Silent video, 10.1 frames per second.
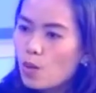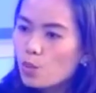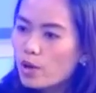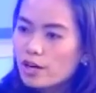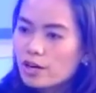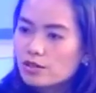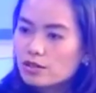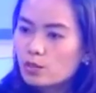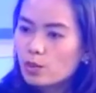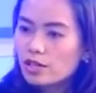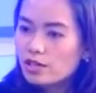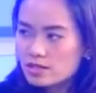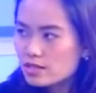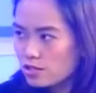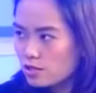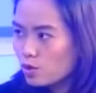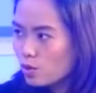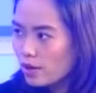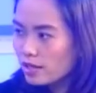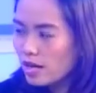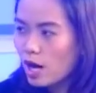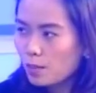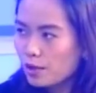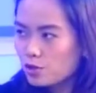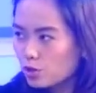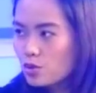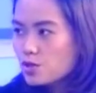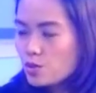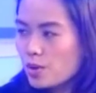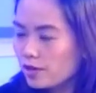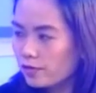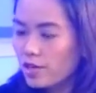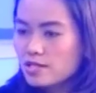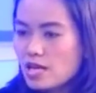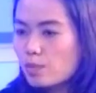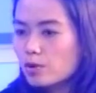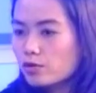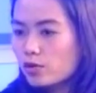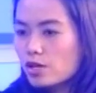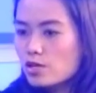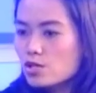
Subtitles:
where does this go, and how much goes to where? For example, for